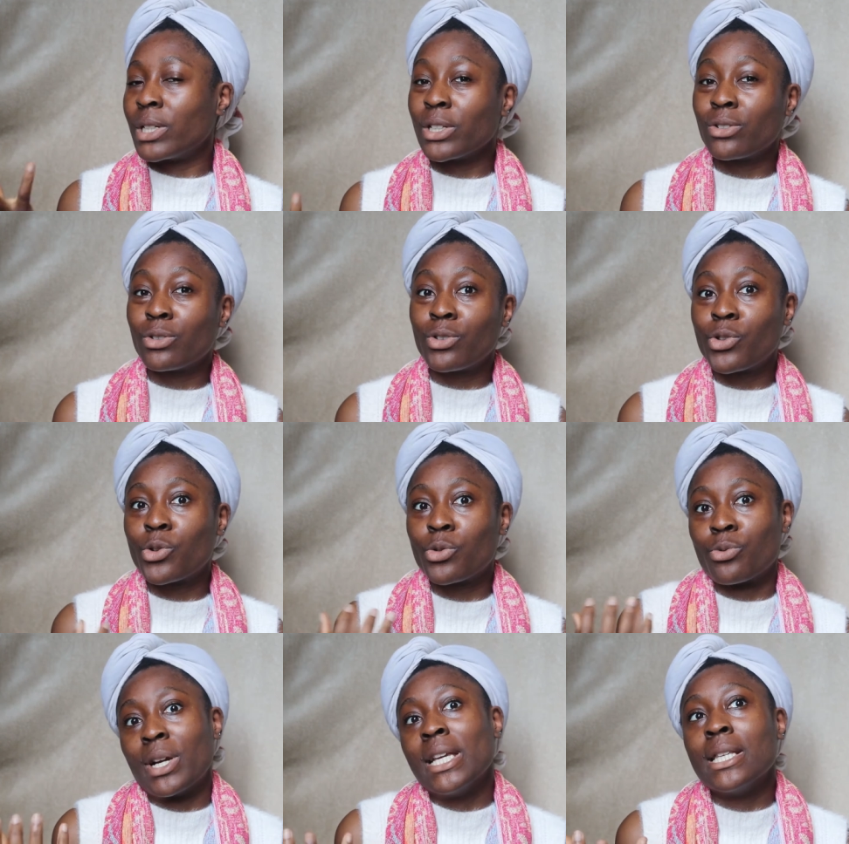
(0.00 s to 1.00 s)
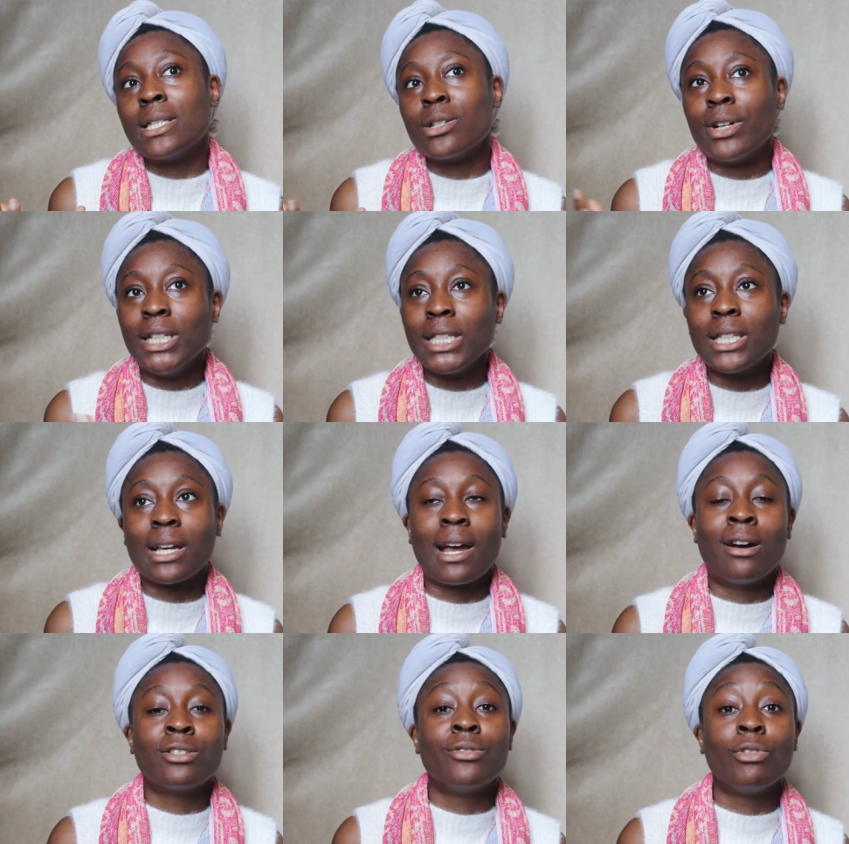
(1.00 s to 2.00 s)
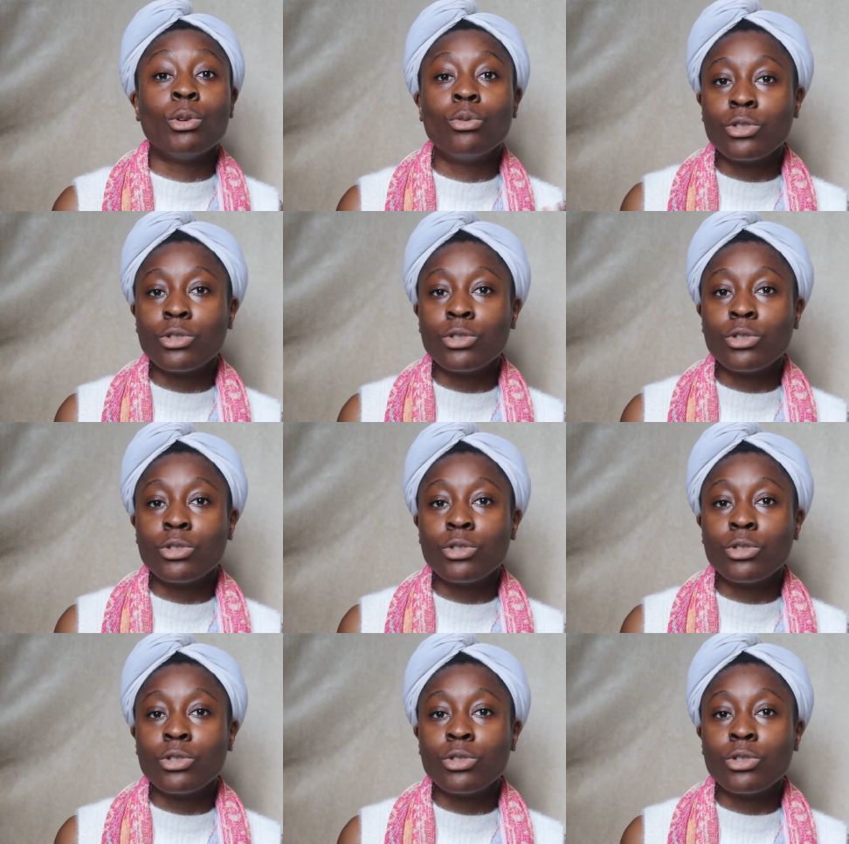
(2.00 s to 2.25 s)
like crazy or anything out of the